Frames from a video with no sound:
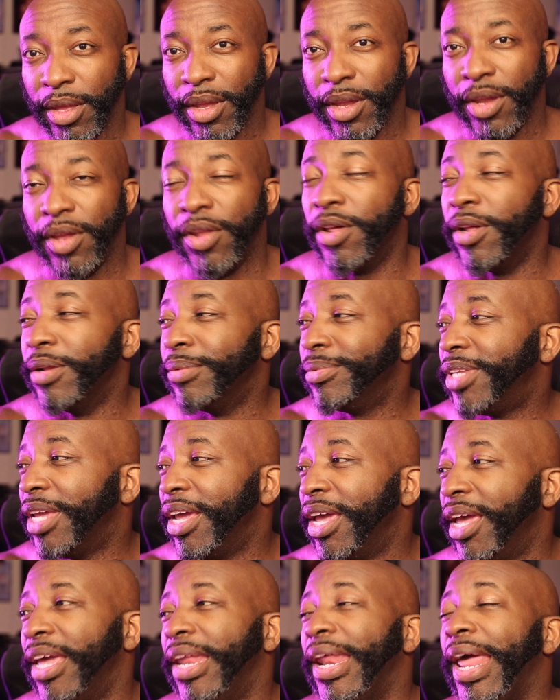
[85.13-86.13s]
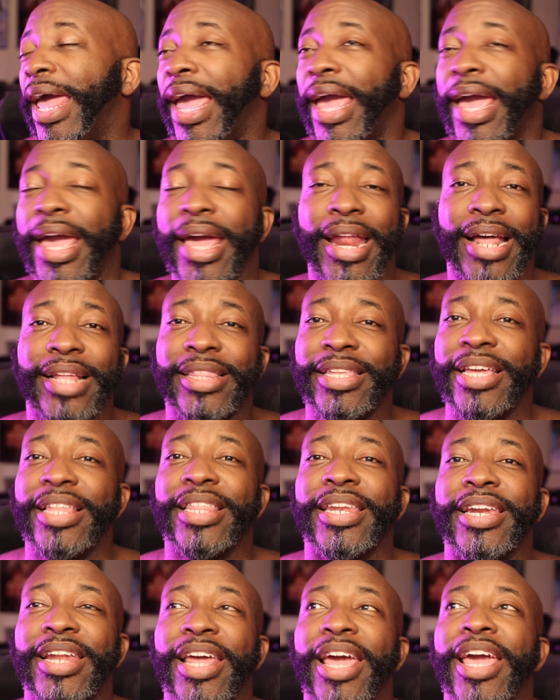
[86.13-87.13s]
You know what I'm saying? And at the end
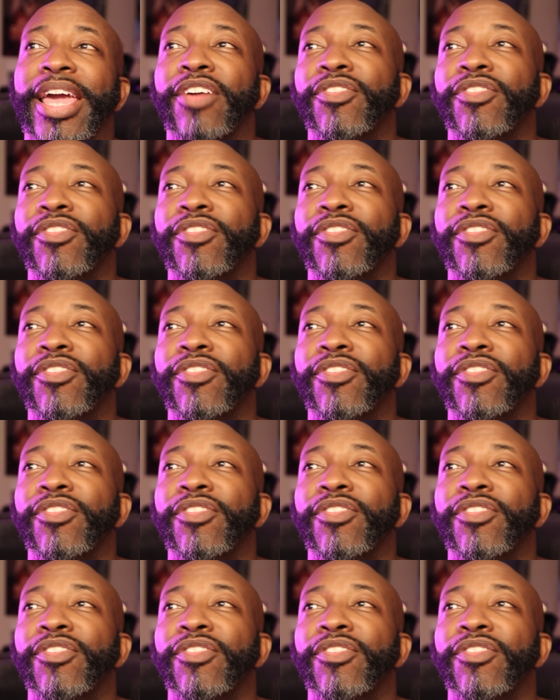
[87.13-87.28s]
of the day,